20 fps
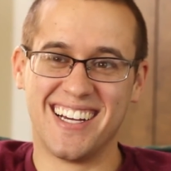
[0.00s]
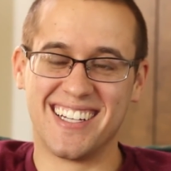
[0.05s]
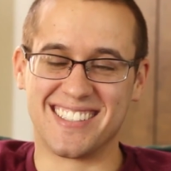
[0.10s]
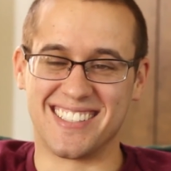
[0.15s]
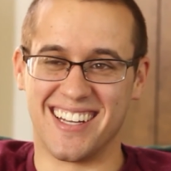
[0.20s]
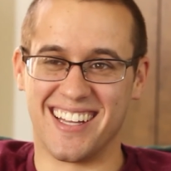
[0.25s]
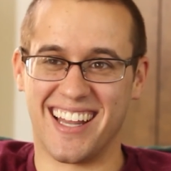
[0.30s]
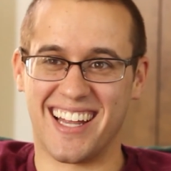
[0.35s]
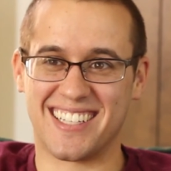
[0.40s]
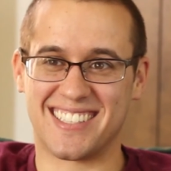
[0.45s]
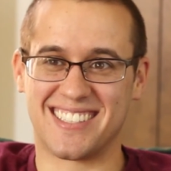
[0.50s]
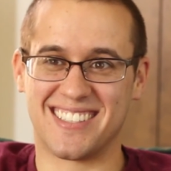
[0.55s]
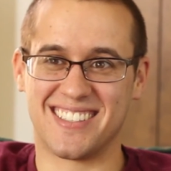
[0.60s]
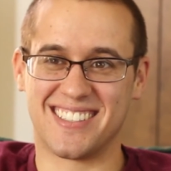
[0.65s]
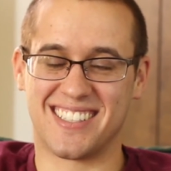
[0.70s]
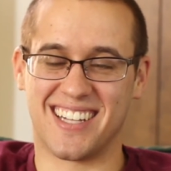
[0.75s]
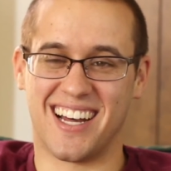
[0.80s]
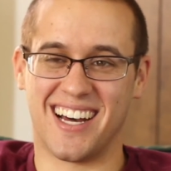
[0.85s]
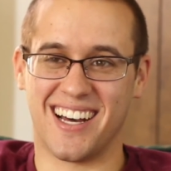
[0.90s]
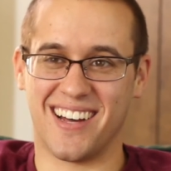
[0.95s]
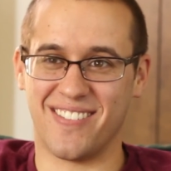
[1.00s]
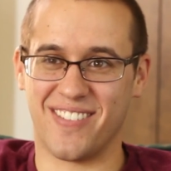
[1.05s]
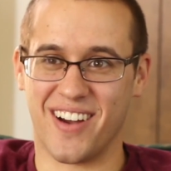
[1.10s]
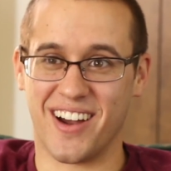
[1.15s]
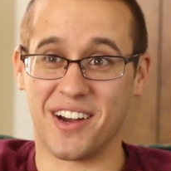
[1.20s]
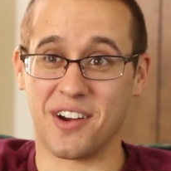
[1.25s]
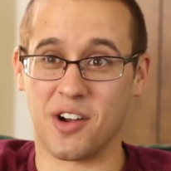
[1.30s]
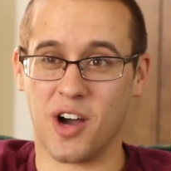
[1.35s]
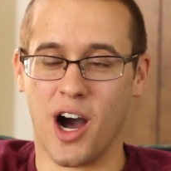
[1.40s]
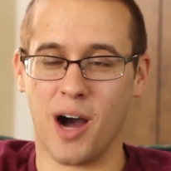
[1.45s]
so that's uh,
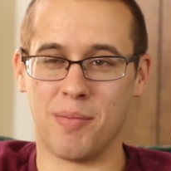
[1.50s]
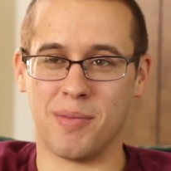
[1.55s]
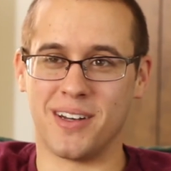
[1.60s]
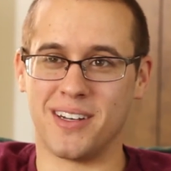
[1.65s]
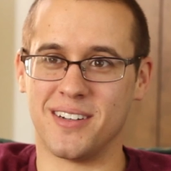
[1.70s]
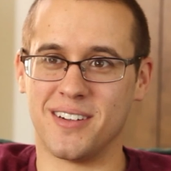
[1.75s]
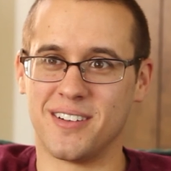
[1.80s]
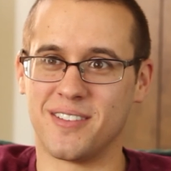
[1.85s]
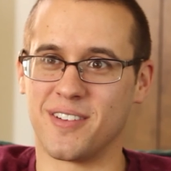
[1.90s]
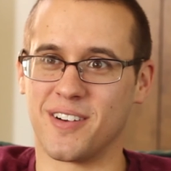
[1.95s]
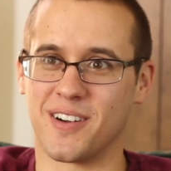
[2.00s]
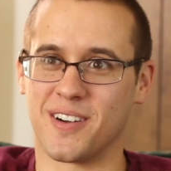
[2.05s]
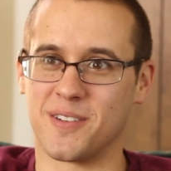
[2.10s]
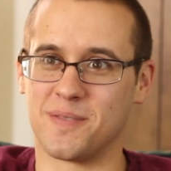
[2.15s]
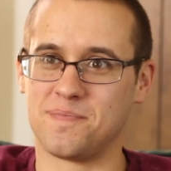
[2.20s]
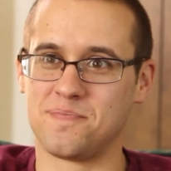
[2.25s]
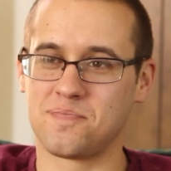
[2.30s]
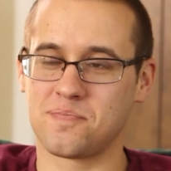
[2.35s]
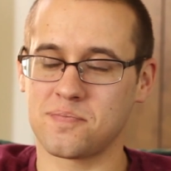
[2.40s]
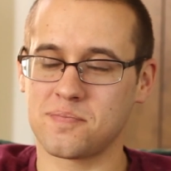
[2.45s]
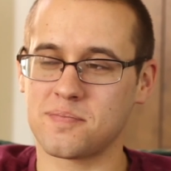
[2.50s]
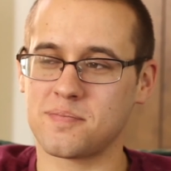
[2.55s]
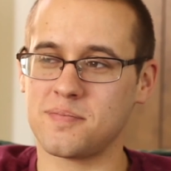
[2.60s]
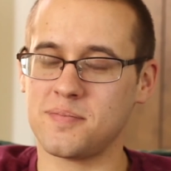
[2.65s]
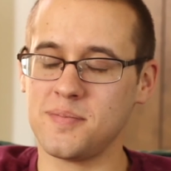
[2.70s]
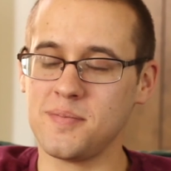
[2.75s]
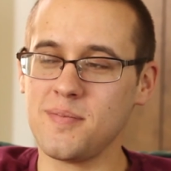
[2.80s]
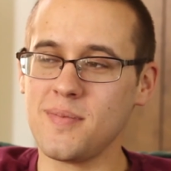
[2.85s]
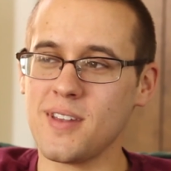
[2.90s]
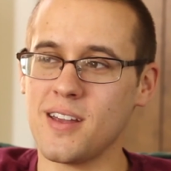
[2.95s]
very common for,
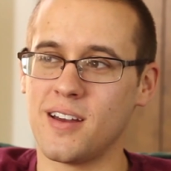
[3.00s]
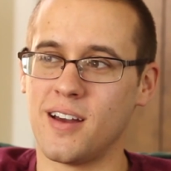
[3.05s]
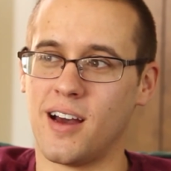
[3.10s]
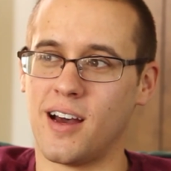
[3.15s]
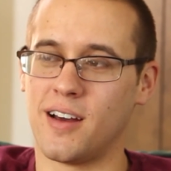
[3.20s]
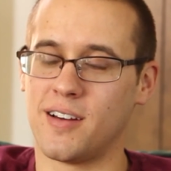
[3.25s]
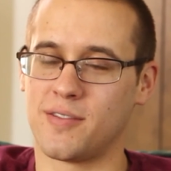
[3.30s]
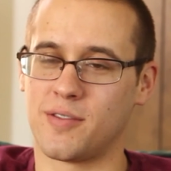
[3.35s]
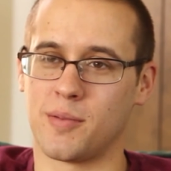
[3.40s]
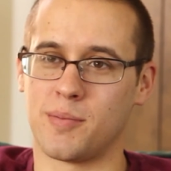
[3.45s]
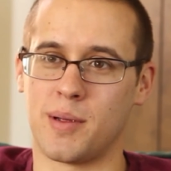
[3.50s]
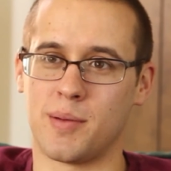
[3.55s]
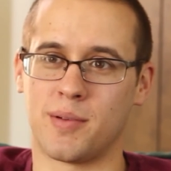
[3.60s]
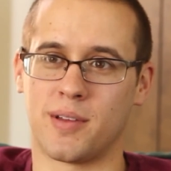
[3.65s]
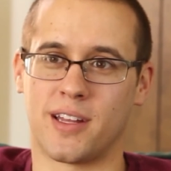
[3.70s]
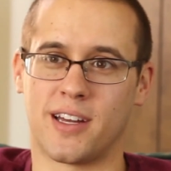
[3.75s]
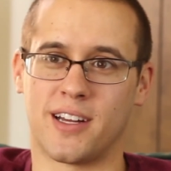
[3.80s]
uh, for people